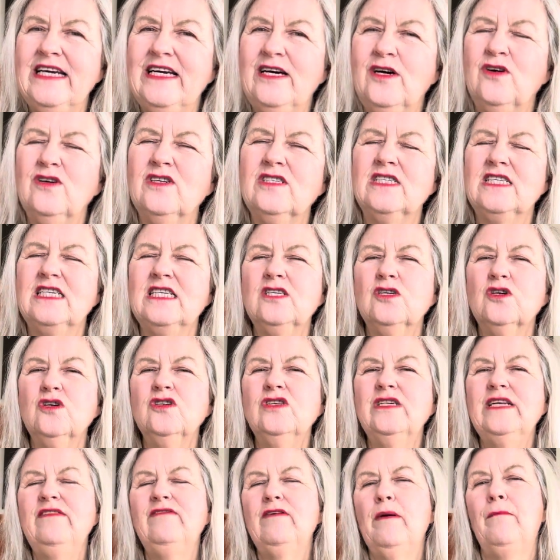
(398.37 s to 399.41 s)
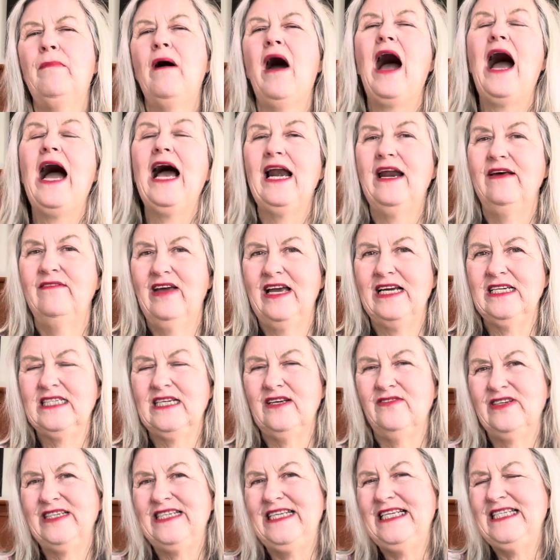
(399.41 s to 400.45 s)
or it's just good to have a pile of
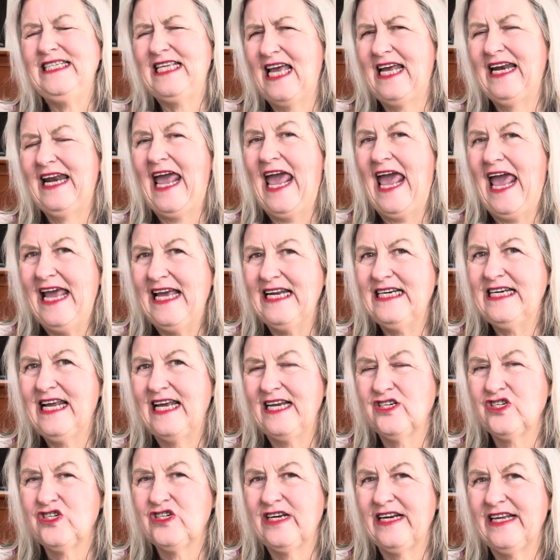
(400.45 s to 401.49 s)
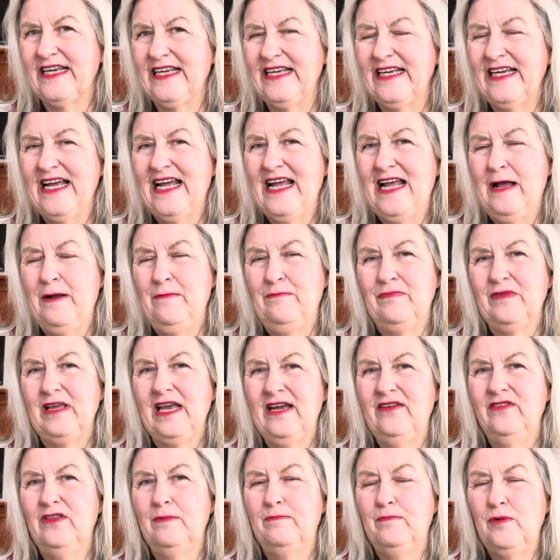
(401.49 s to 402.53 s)
activities at hand actually
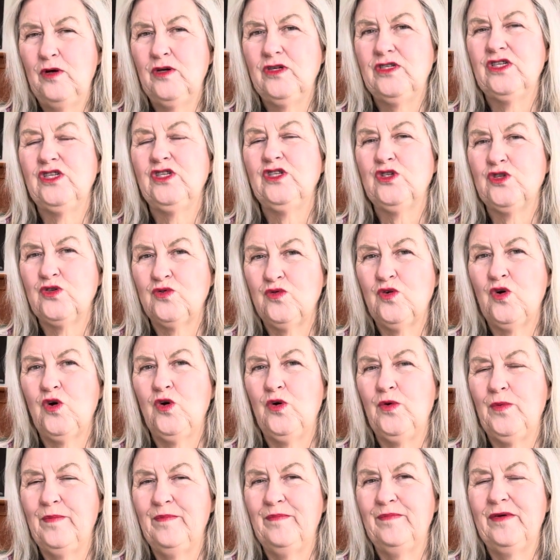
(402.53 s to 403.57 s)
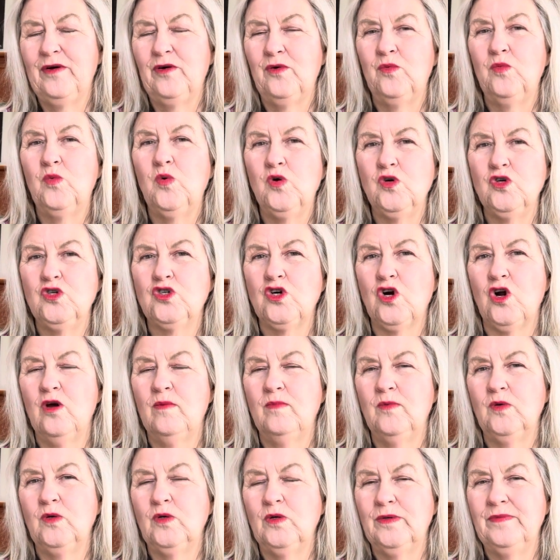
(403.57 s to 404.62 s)
in the person's room or wardrobe
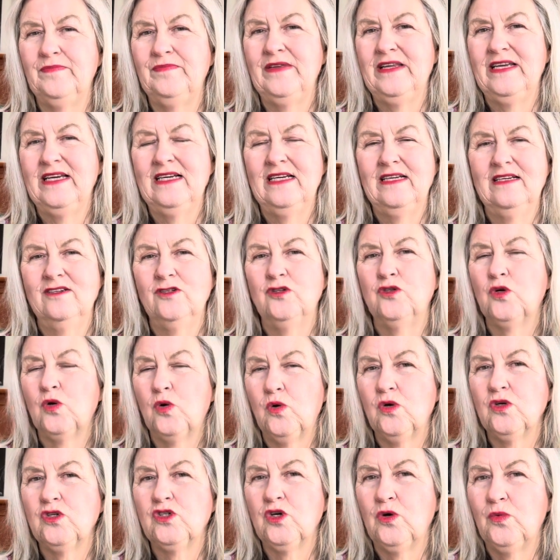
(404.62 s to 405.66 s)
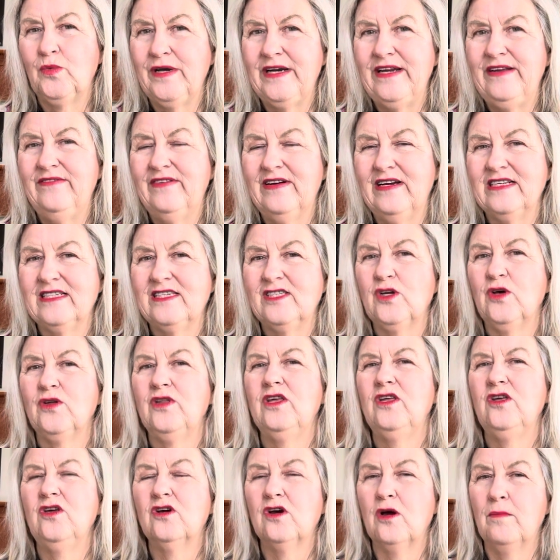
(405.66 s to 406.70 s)
or drawers or whatever, so that
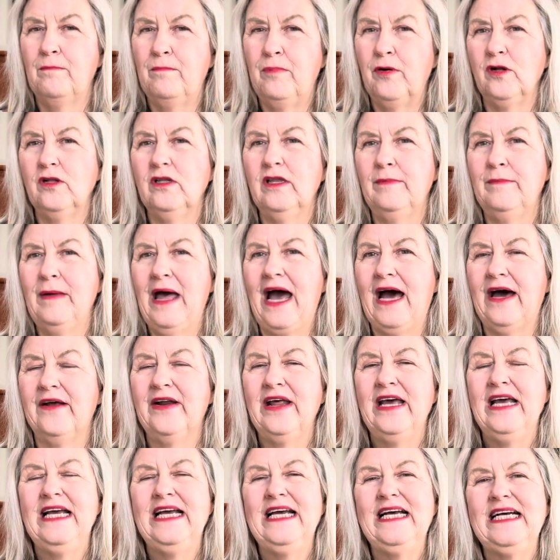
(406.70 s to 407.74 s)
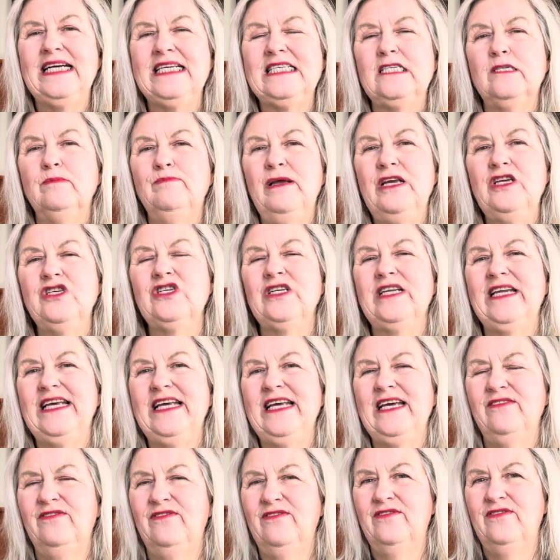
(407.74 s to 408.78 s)
you can pull them out, especially
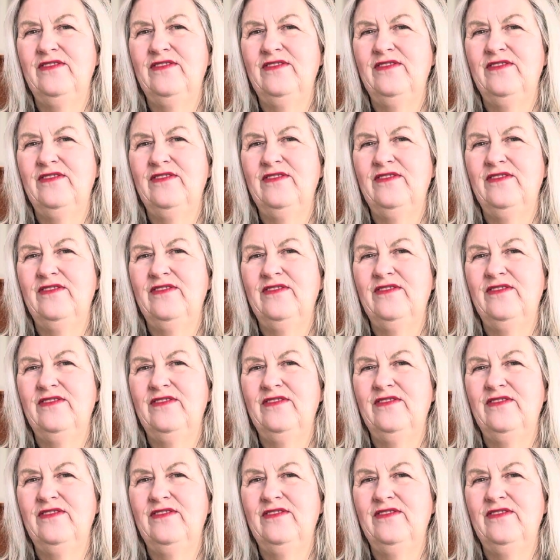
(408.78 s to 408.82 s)
if